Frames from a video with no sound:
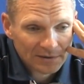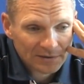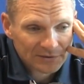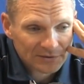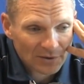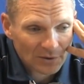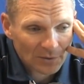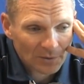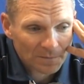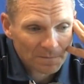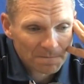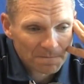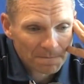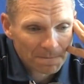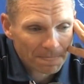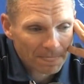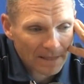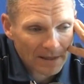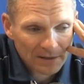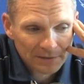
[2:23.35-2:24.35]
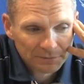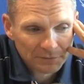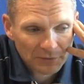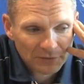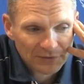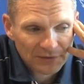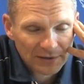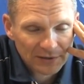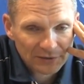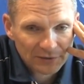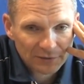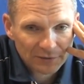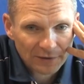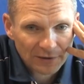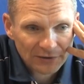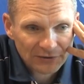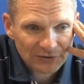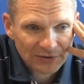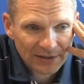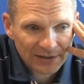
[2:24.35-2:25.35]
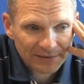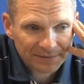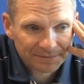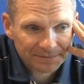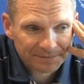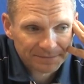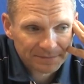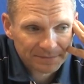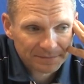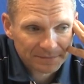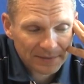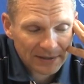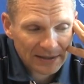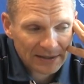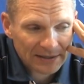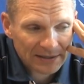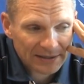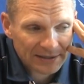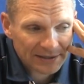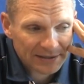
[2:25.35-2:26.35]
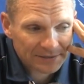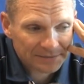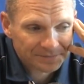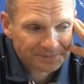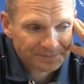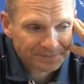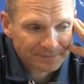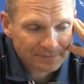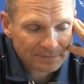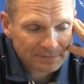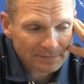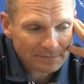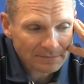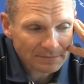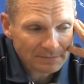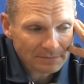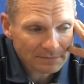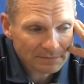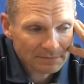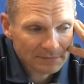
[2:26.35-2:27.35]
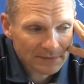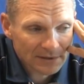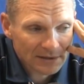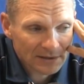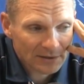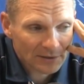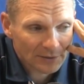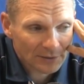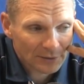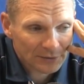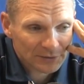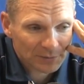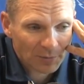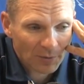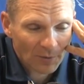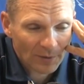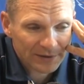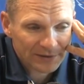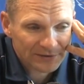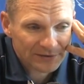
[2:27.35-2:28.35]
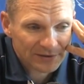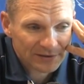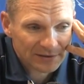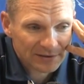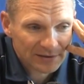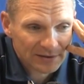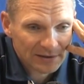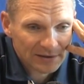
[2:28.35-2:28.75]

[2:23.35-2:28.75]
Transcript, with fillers: So those things are frustrating. And, uh, you know, those are points that